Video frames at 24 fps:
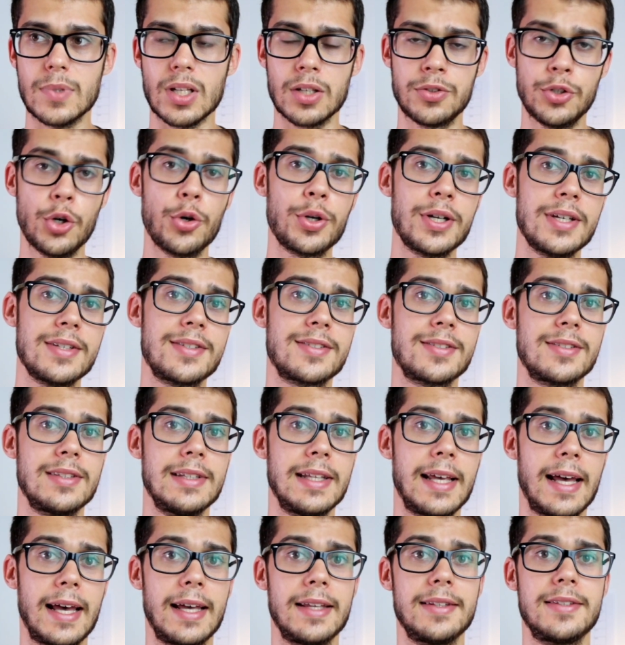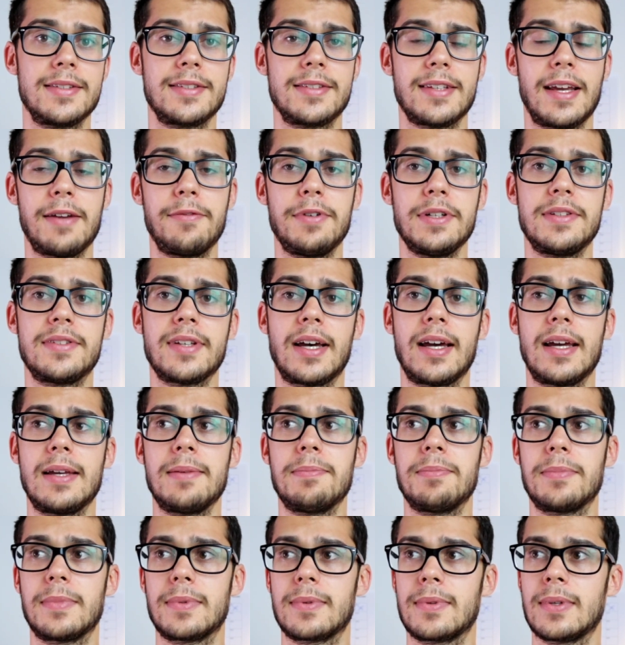notice that every
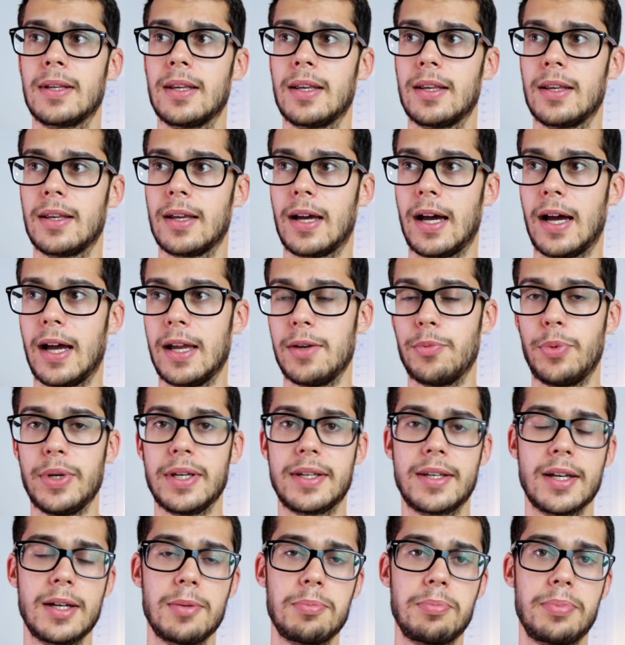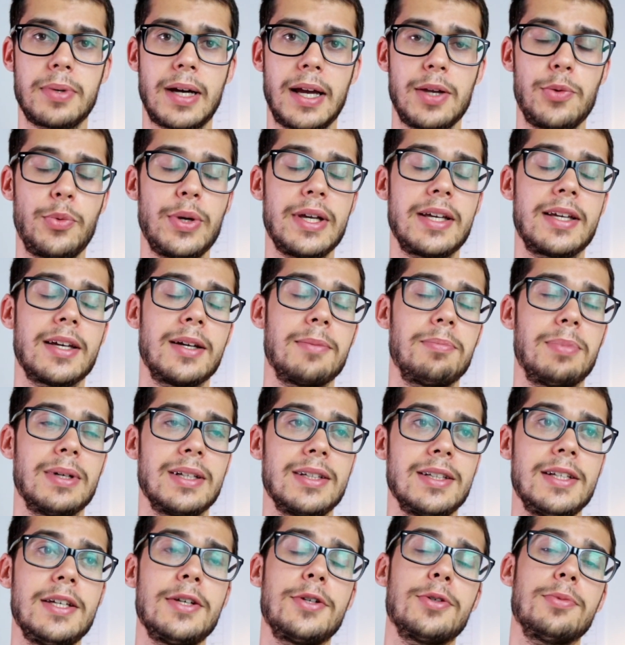time I wake up a
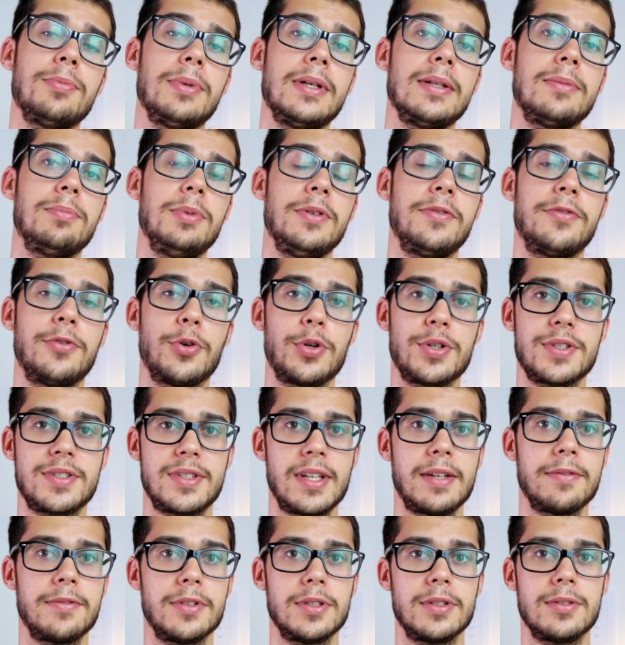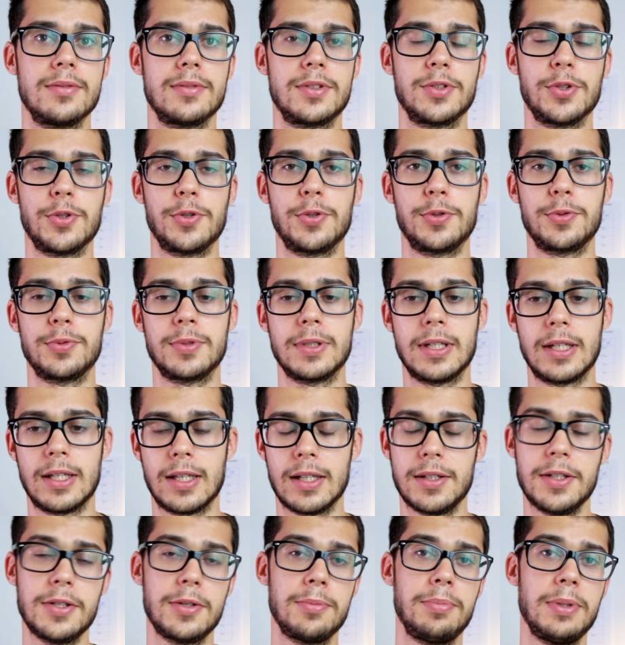little bit before 7, so
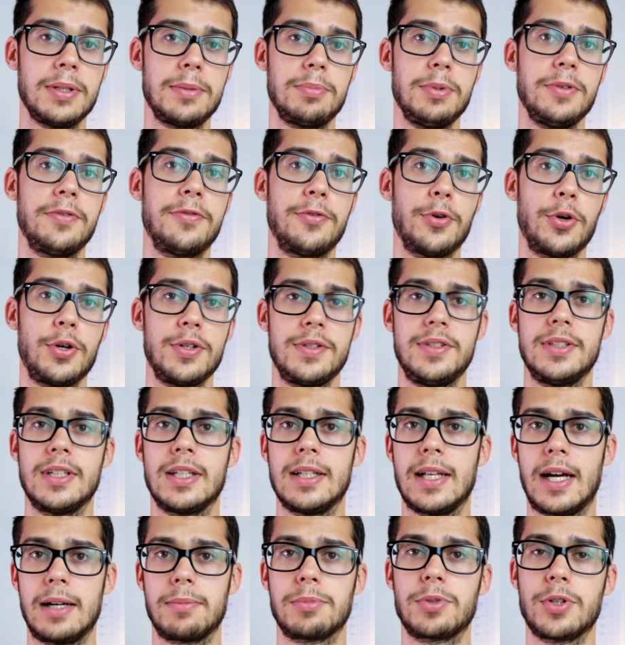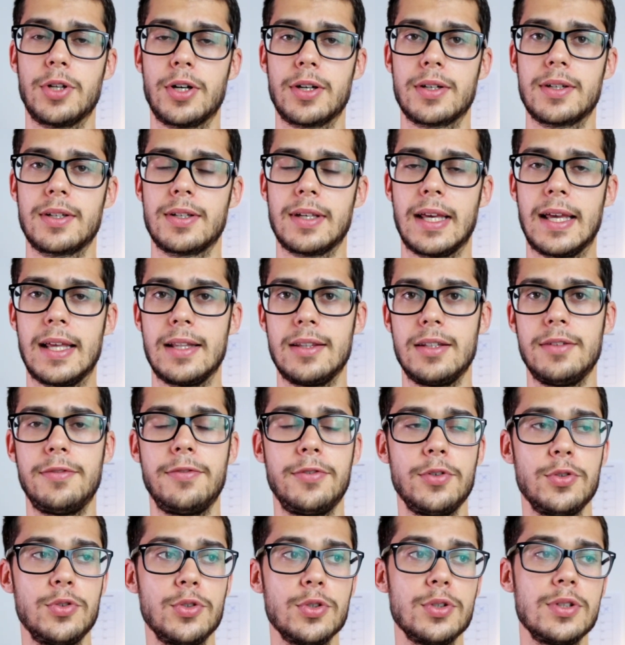a little bit before the alarm clock. And
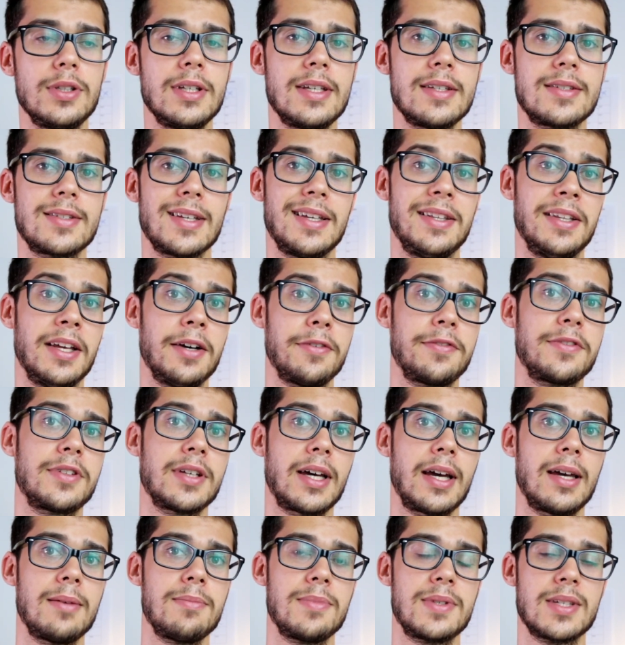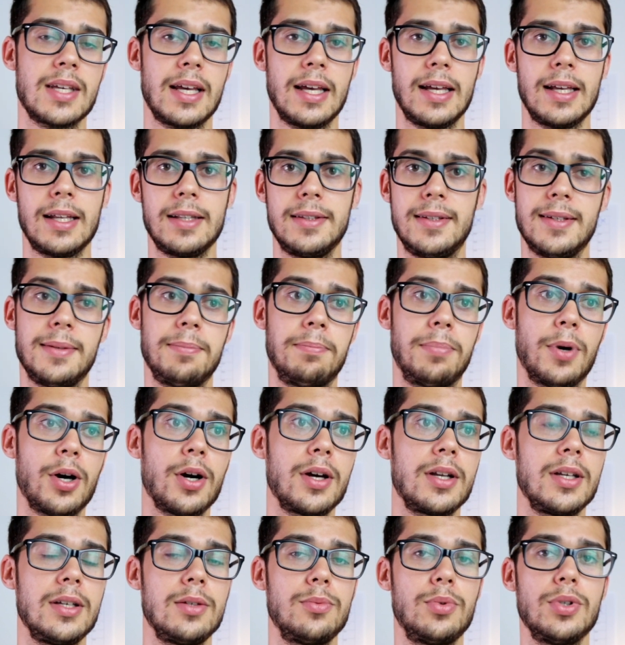if you do this enough times, the
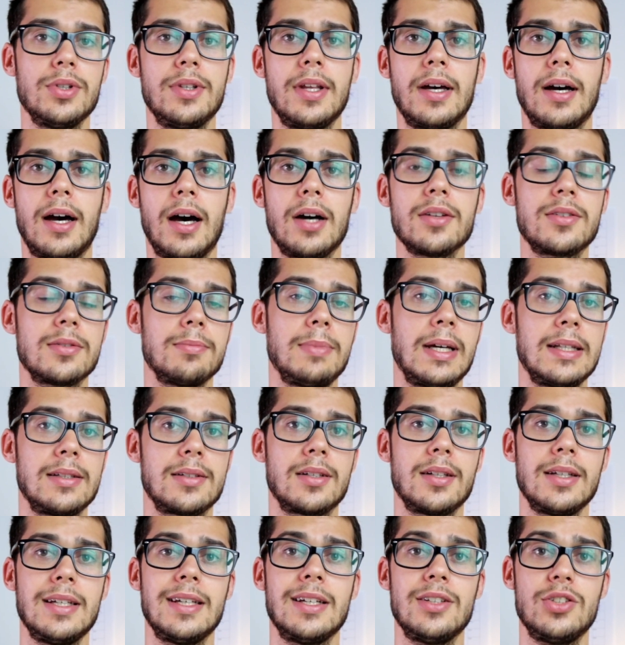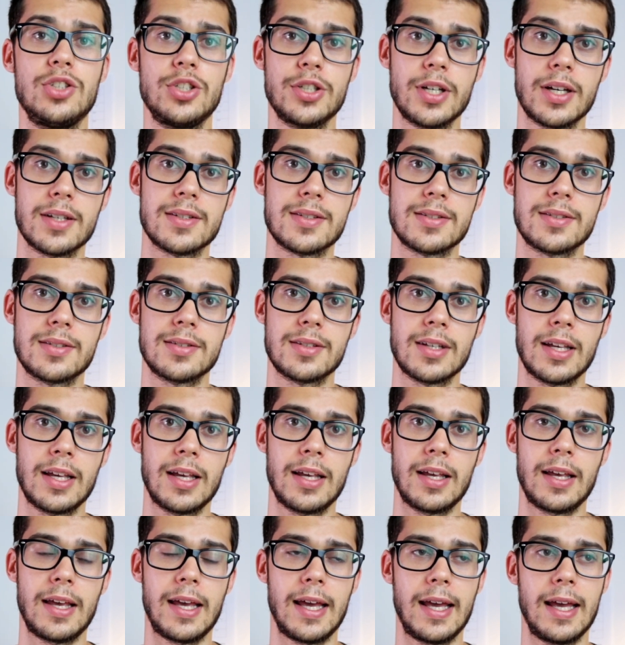body would automatically adjust
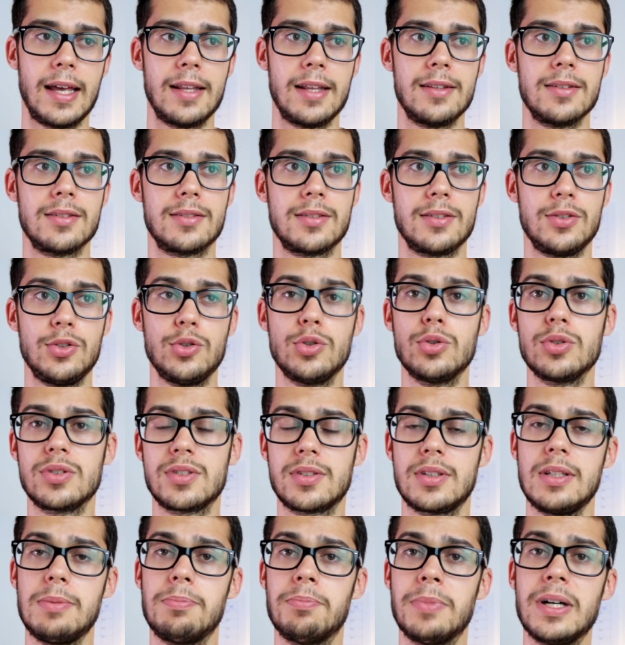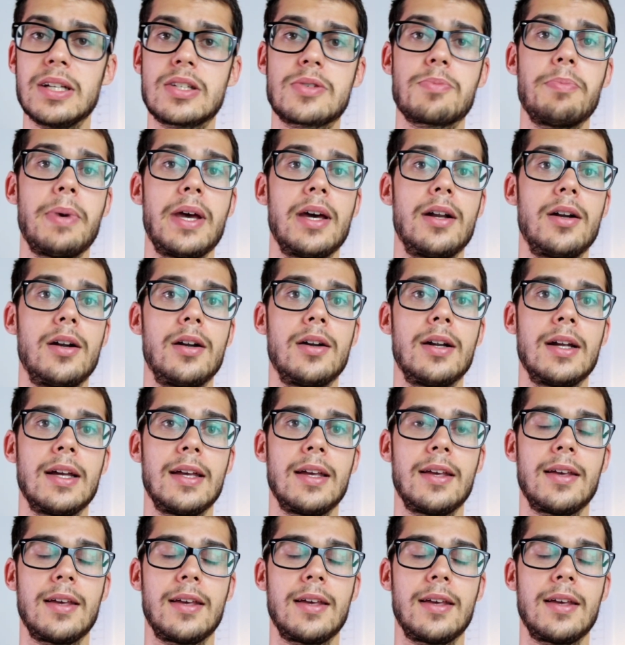and you'll sleep much better.